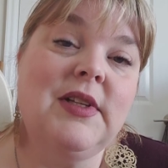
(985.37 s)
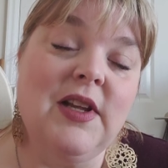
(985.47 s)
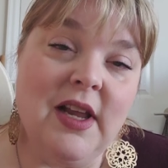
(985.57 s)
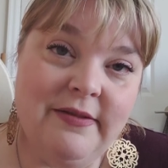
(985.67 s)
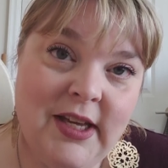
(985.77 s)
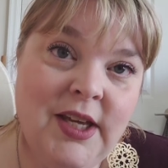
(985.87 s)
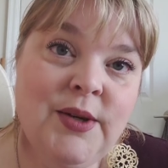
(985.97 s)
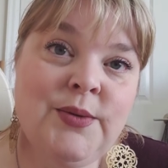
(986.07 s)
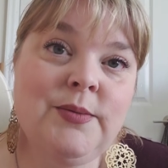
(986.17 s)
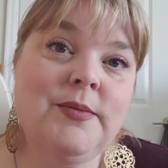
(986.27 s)
loving
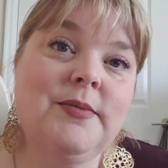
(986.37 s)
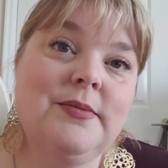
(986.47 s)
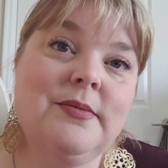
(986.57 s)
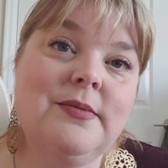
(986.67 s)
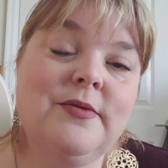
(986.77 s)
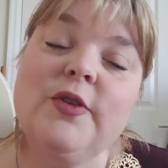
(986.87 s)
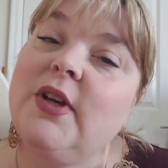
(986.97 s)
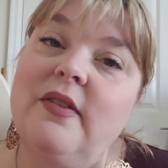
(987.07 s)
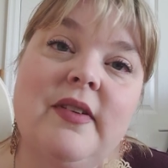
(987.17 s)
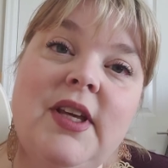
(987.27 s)
you,
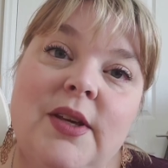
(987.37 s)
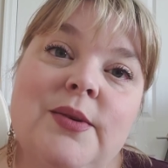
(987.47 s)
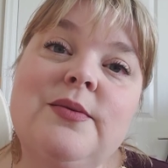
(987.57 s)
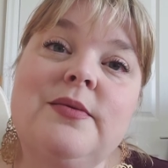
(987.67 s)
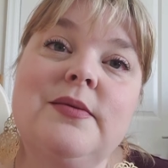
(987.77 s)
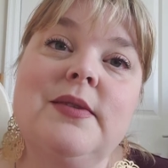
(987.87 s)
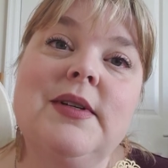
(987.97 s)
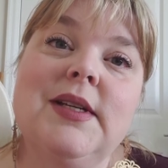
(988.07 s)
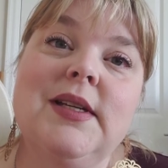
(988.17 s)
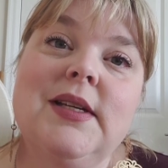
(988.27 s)
forgiving you,
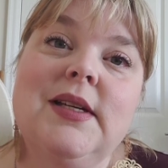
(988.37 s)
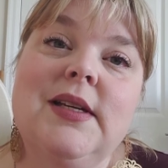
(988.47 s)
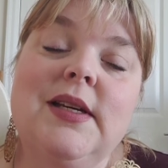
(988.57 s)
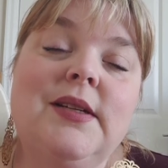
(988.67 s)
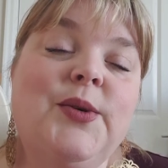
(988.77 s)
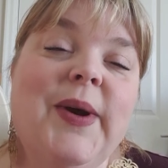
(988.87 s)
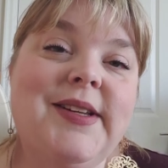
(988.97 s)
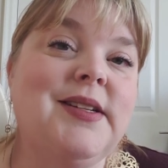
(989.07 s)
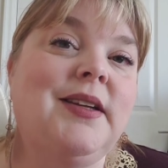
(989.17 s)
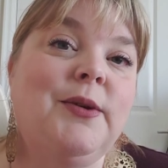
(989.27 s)
and
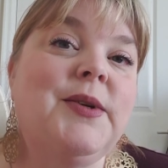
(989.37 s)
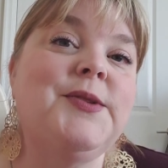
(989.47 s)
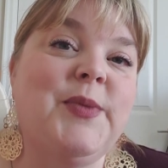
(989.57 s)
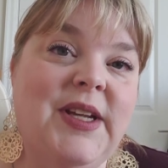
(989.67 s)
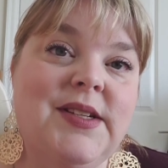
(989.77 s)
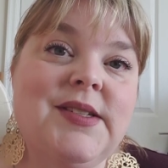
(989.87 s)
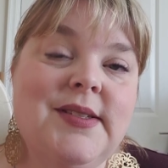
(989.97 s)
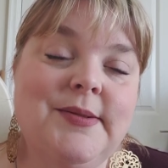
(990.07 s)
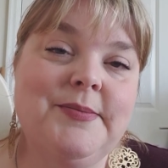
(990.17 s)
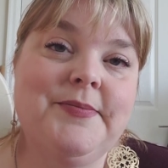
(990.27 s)
granting you his peace.
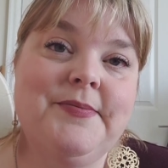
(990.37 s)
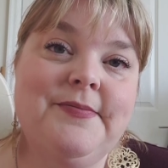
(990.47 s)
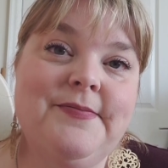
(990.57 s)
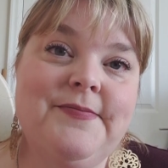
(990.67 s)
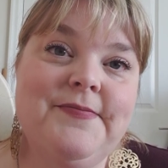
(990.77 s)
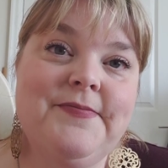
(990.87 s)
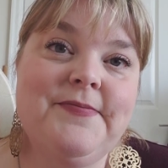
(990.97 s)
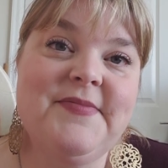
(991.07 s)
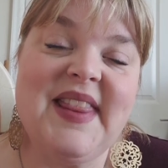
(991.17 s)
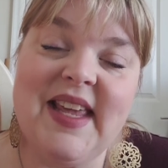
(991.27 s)

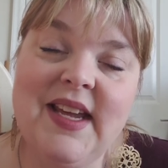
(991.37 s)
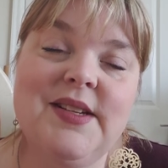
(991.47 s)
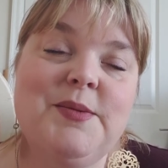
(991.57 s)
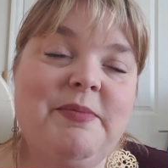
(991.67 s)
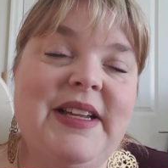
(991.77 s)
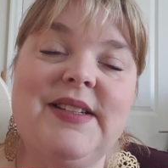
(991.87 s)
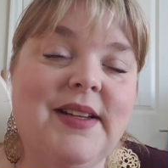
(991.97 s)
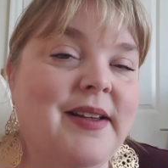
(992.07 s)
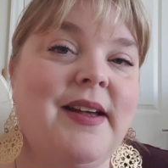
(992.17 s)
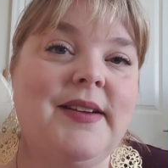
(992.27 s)
Thanks be to
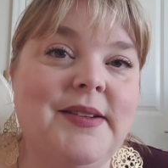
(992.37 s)
God.